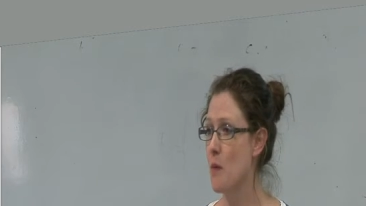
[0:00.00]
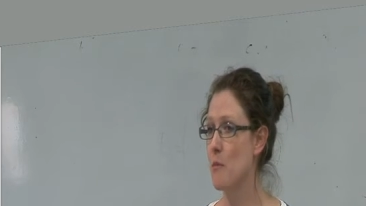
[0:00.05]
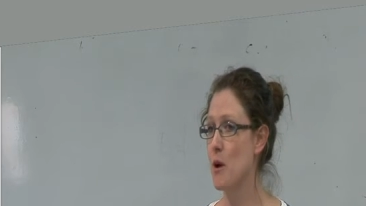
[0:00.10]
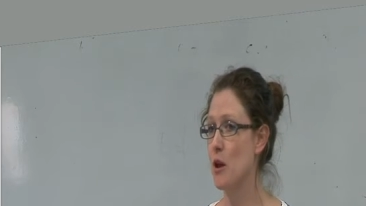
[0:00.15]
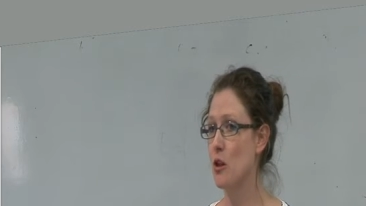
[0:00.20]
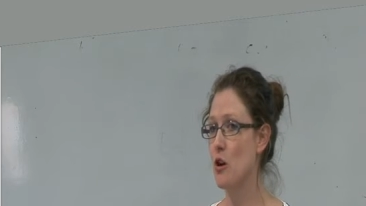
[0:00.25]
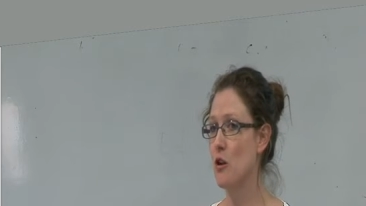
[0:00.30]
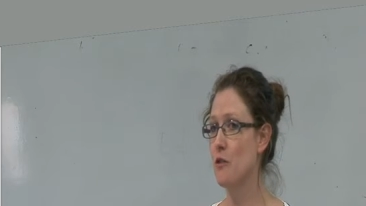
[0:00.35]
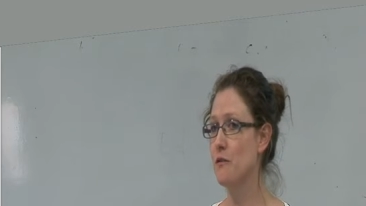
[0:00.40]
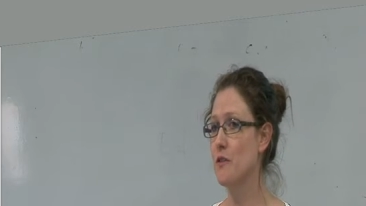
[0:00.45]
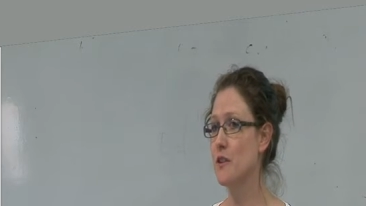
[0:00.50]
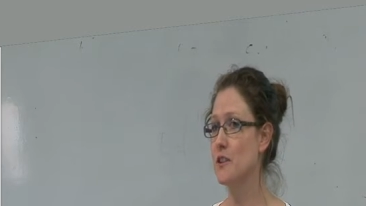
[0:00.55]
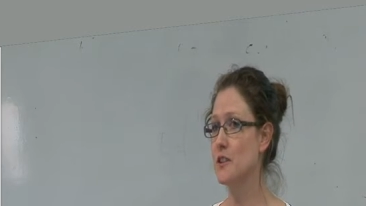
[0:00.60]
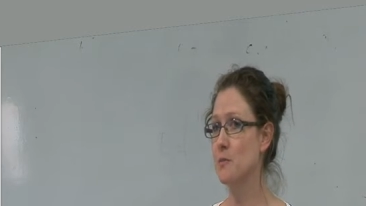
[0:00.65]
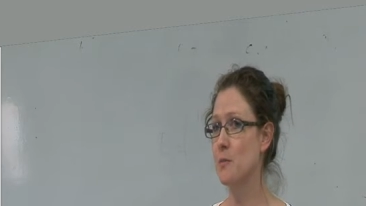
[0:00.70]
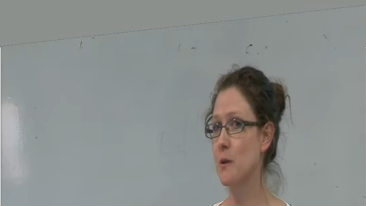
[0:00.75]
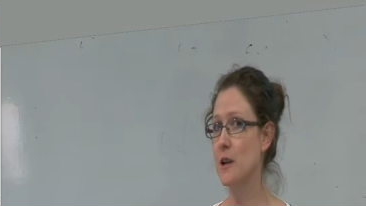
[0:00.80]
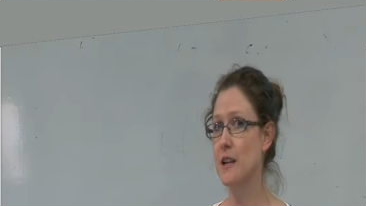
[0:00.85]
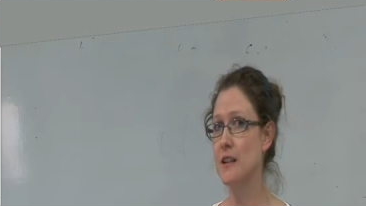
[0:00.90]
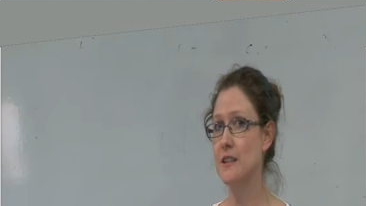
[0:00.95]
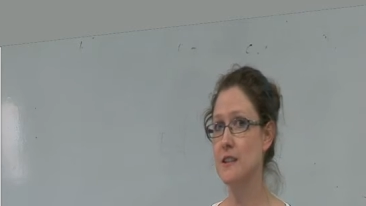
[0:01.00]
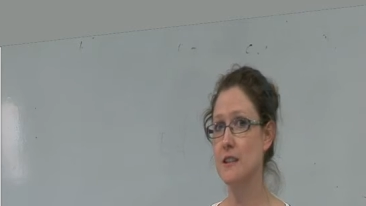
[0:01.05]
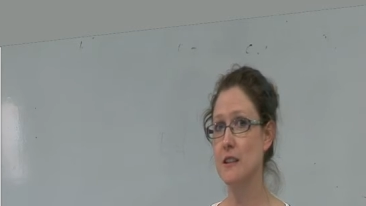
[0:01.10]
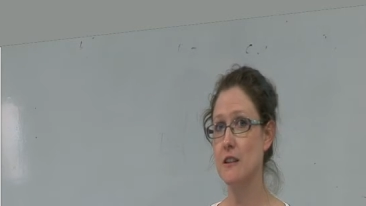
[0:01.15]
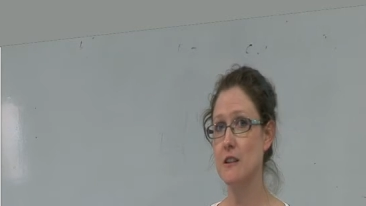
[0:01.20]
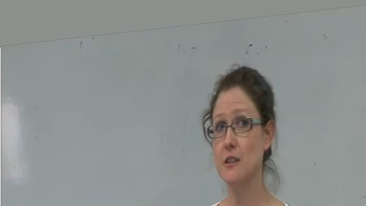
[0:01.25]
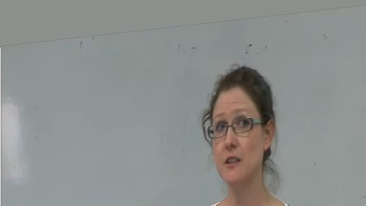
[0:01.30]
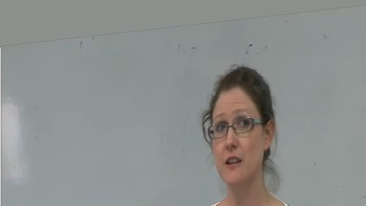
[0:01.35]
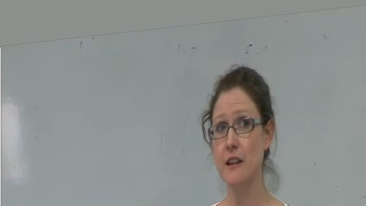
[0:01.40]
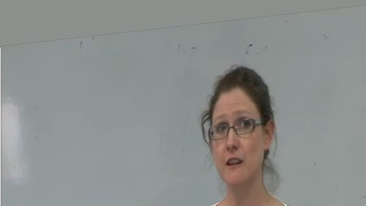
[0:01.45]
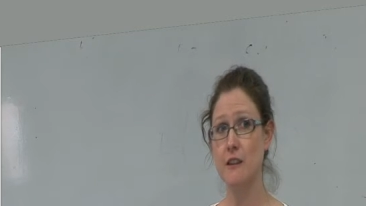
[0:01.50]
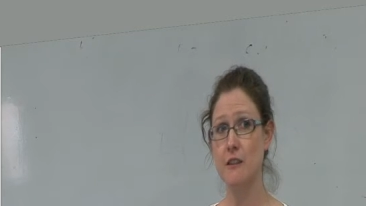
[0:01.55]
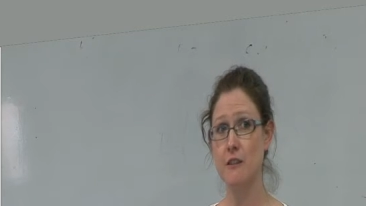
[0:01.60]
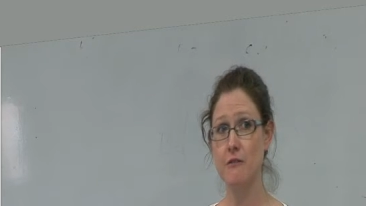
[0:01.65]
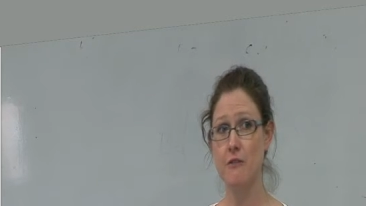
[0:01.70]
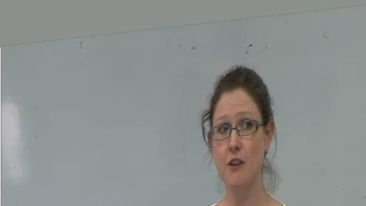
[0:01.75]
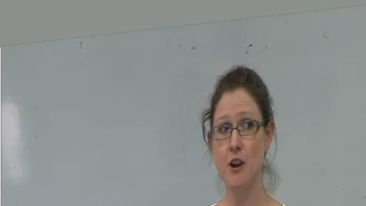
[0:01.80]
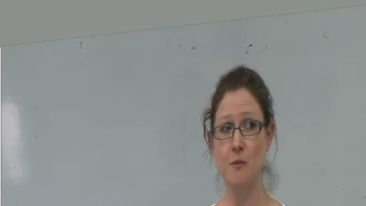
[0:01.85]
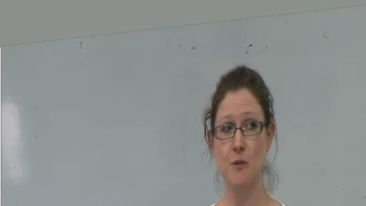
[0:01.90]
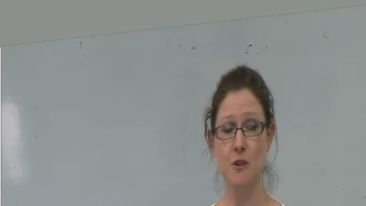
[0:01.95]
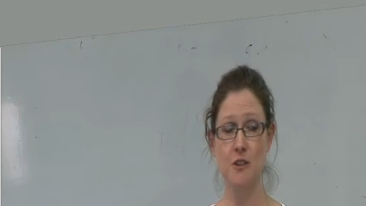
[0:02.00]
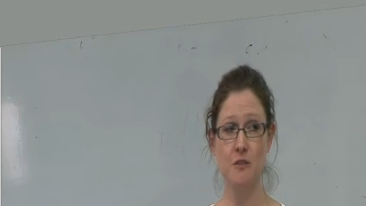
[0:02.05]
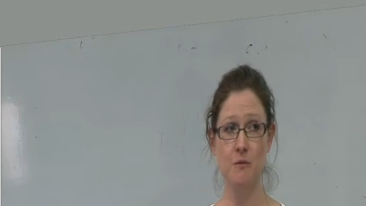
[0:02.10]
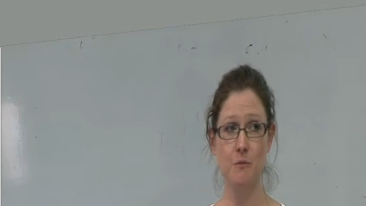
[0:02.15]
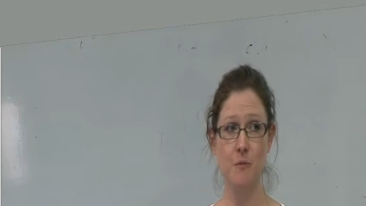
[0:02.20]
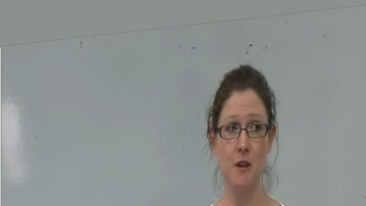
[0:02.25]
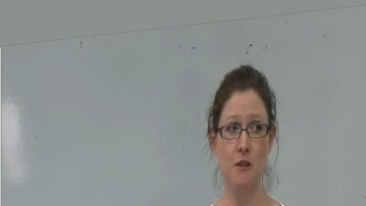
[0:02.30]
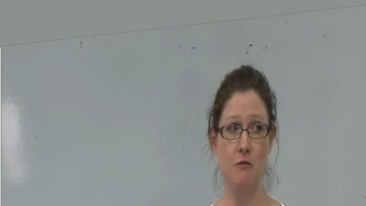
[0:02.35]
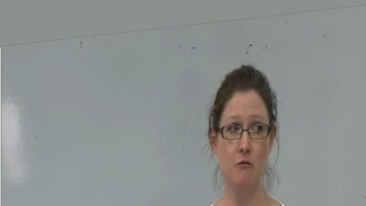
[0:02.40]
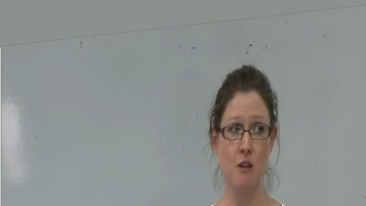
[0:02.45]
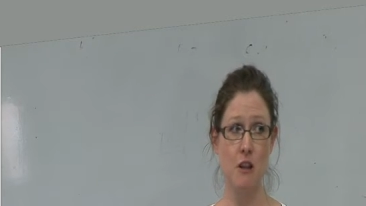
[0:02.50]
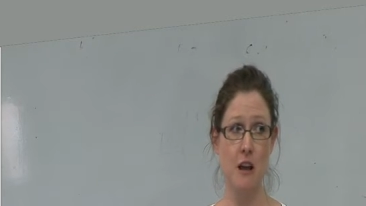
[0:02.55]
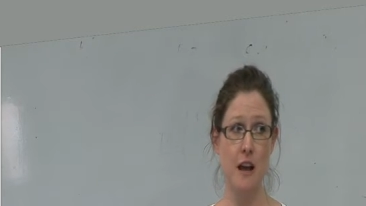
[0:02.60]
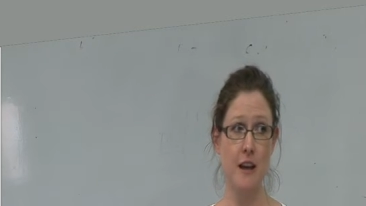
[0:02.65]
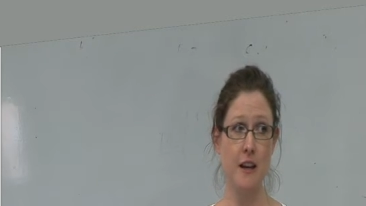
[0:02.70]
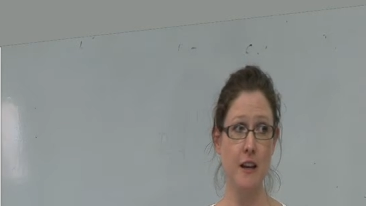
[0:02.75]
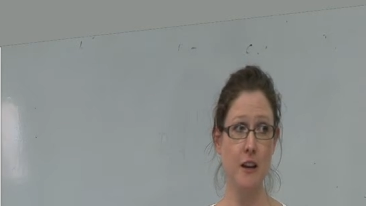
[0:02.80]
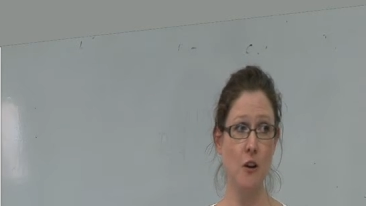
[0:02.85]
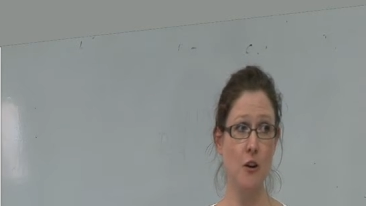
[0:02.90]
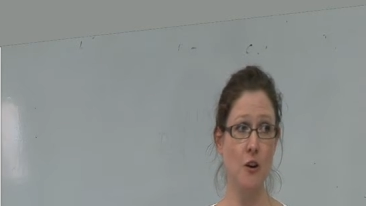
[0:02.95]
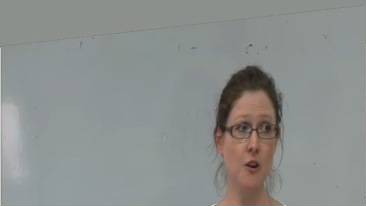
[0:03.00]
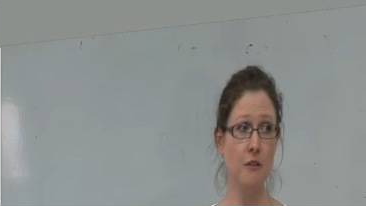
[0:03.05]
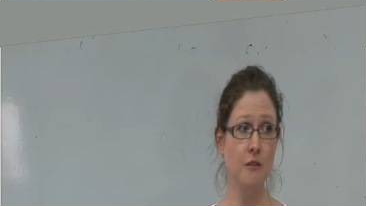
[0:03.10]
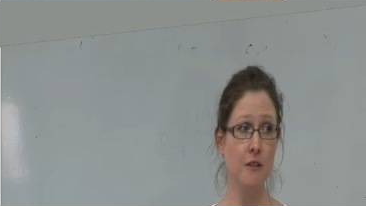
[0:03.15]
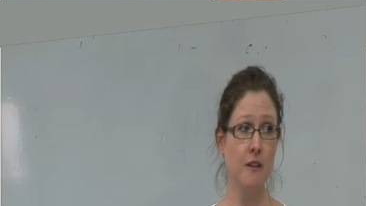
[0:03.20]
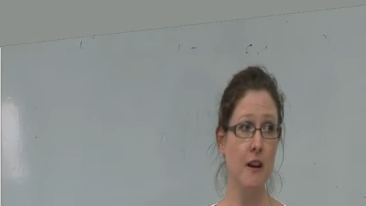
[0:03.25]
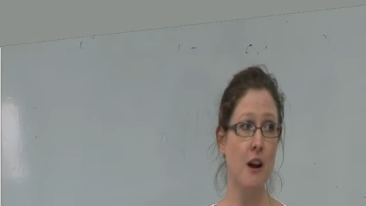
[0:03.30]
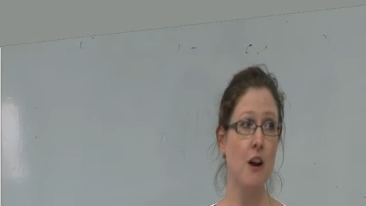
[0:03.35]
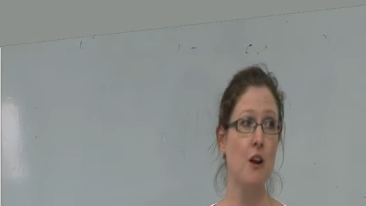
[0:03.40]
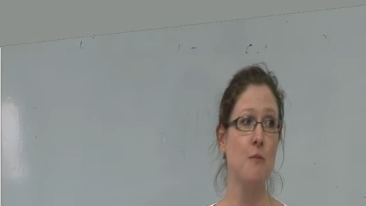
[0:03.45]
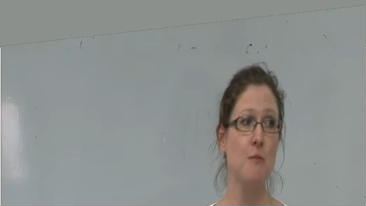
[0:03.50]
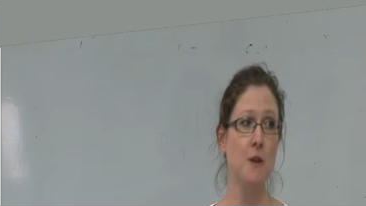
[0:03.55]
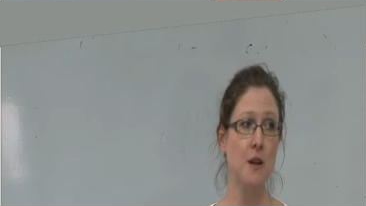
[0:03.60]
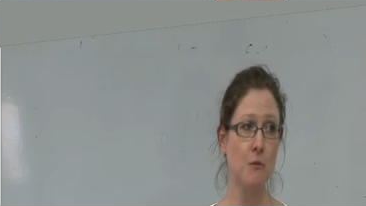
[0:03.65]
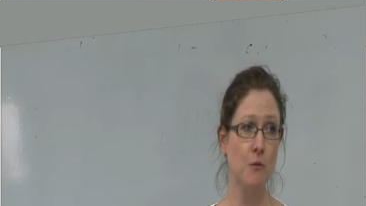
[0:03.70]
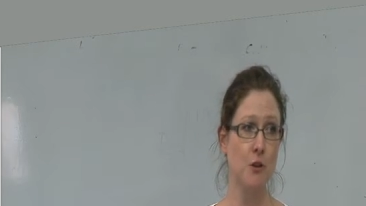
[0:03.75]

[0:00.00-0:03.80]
But a lot of the sprays that the farmers have been relying on are being